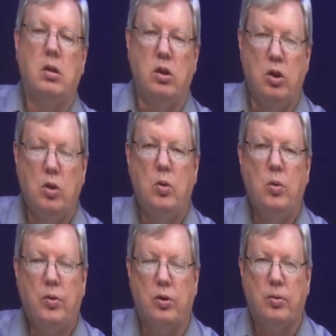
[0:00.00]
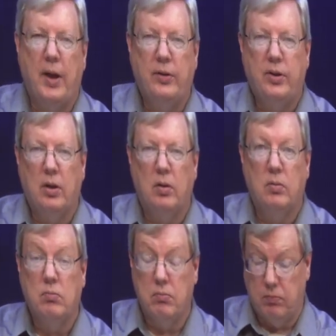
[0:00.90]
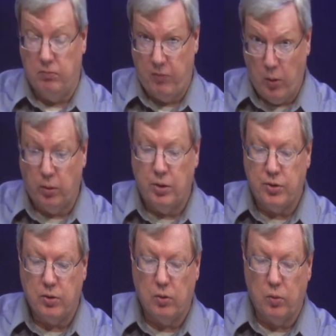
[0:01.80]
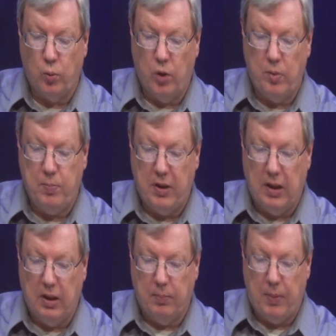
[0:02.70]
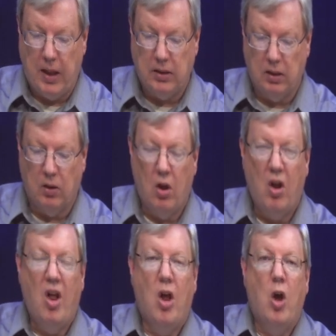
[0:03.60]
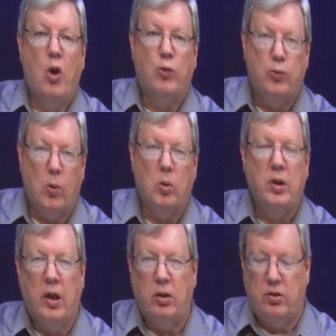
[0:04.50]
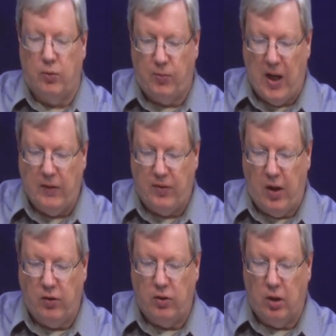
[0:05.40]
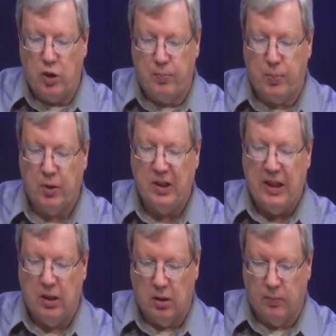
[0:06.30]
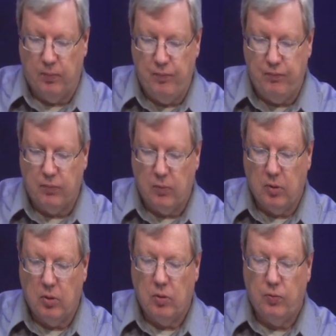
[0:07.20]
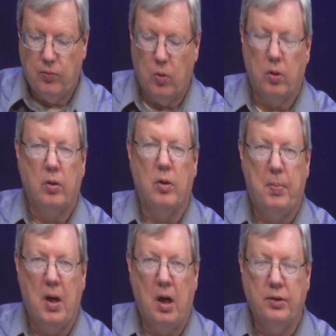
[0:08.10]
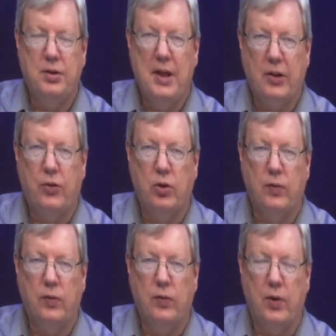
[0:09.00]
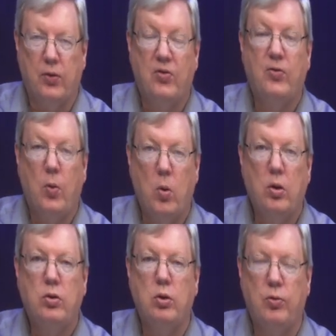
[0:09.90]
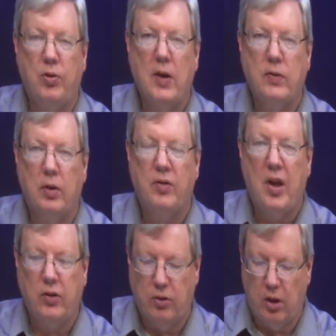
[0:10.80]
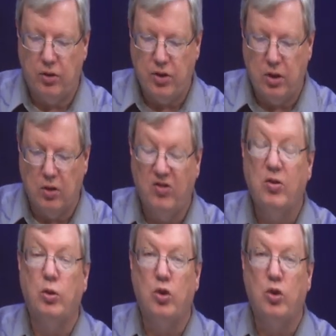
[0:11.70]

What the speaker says: you, the Troutdale voters, would be paying $400,000 to $5,000 per year for the bond debt service. $400,000 to $500,000 a year for